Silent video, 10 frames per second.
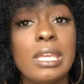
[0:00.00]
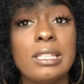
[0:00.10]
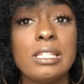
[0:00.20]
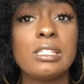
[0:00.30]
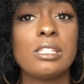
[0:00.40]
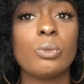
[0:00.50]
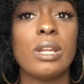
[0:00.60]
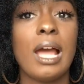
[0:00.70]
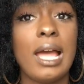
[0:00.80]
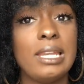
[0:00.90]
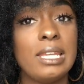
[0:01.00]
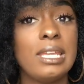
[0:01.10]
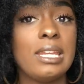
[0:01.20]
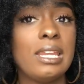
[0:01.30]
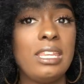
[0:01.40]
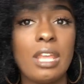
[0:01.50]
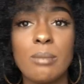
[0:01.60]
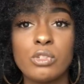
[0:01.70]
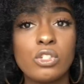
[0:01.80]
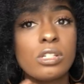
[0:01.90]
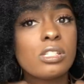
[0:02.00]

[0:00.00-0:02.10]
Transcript: This is what I did, and I'm sure